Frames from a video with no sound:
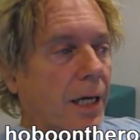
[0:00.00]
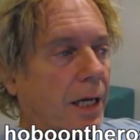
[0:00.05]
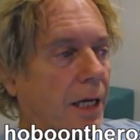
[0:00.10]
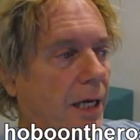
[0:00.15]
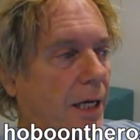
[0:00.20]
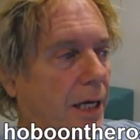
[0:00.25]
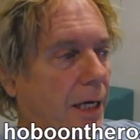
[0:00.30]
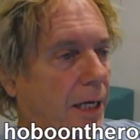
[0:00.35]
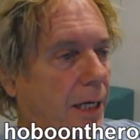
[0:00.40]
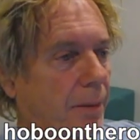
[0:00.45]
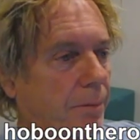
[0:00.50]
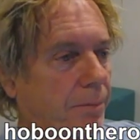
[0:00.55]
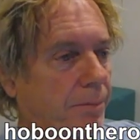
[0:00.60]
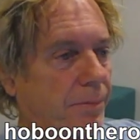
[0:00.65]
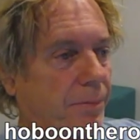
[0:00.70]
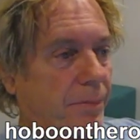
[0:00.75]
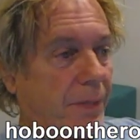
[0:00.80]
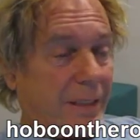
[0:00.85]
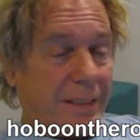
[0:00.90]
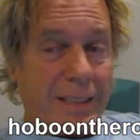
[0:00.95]

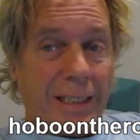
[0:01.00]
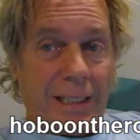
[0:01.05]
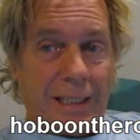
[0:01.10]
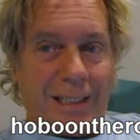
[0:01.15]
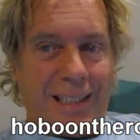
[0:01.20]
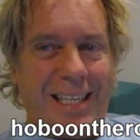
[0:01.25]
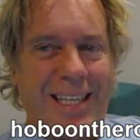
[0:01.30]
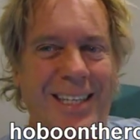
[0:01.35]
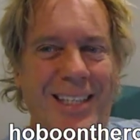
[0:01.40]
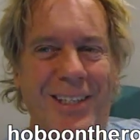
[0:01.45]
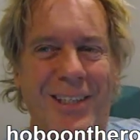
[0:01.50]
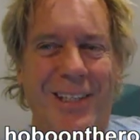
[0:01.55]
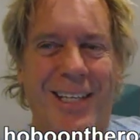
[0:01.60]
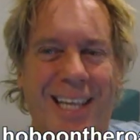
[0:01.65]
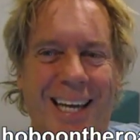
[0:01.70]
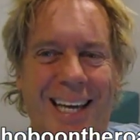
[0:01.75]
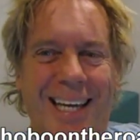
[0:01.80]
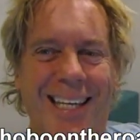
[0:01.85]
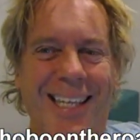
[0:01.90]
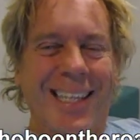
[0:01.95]
That's it.
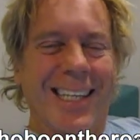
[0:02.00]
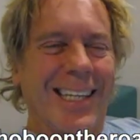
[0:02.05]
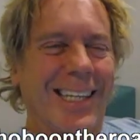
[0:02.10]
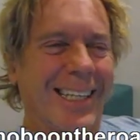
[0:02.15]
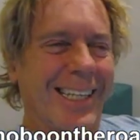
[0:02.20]
Okay.